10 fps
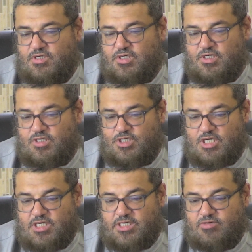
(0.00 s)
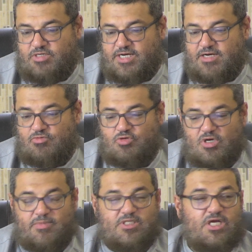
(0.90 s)
Insha'Allah ta'ala, we'll talk
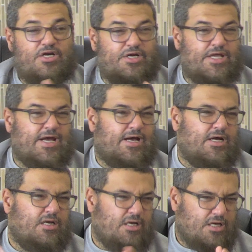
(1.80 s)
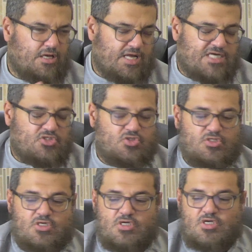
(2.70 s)
about al-riya and al-ikhlas,
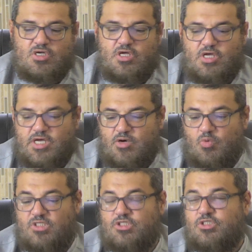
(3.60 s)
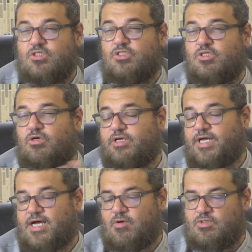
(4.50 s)
and what is considered
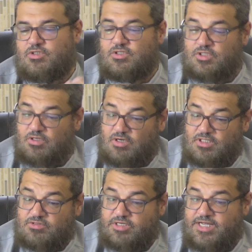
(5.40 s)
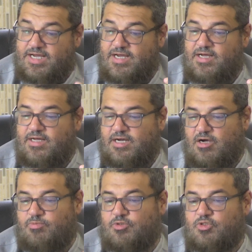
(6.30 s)
riya, what's considered not riya, and how a
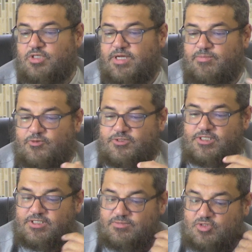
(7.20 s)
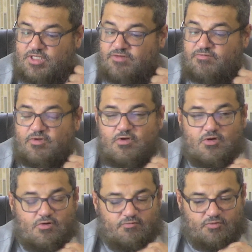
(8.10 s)
person can protect himself
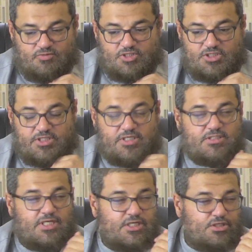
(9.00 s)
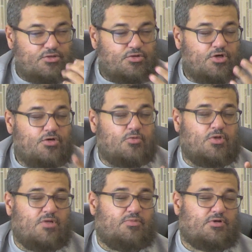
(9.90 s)
from such things. And you heard what
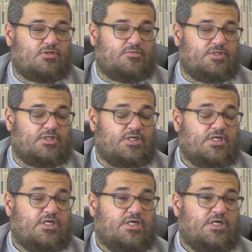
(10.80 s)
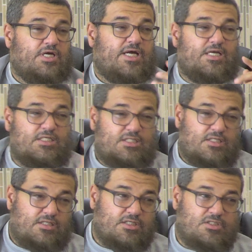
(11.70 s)
the Prophet said. And he
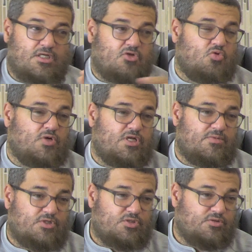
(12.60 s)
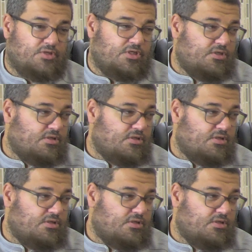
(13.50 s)
said this not to Waleed Basyouni,